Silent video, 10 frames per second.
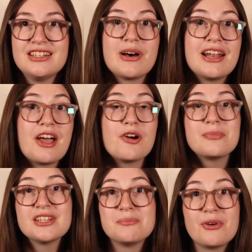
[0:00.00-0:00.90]
but I
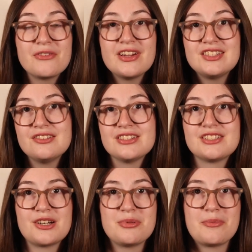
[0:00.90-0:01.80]
hope this motivates you to
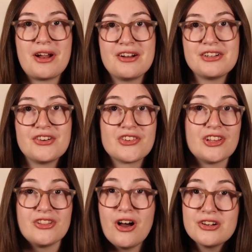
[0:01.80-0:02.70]
start preparing over
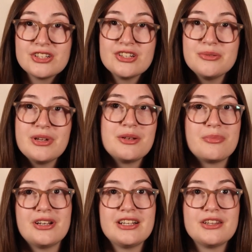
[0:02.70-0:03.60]
the long term and
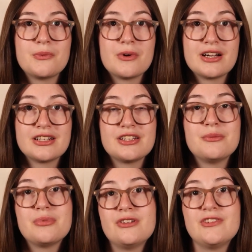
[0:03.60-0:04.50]
putting in the work to
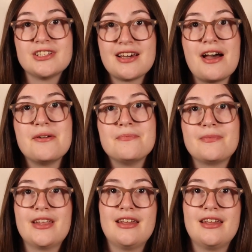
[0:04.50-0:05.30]
improve your time.